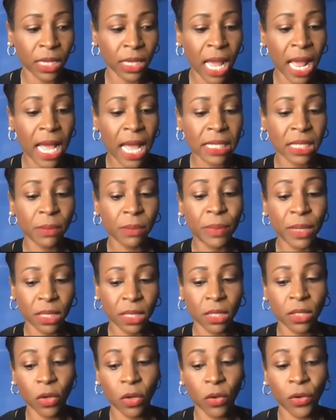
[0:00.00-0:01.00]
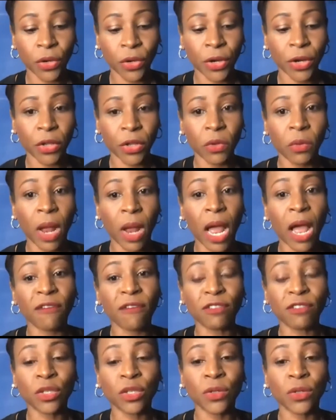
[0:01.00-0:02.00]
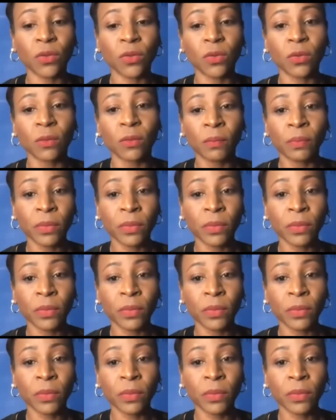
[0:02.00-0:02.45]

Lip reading: that as a business owner, you have to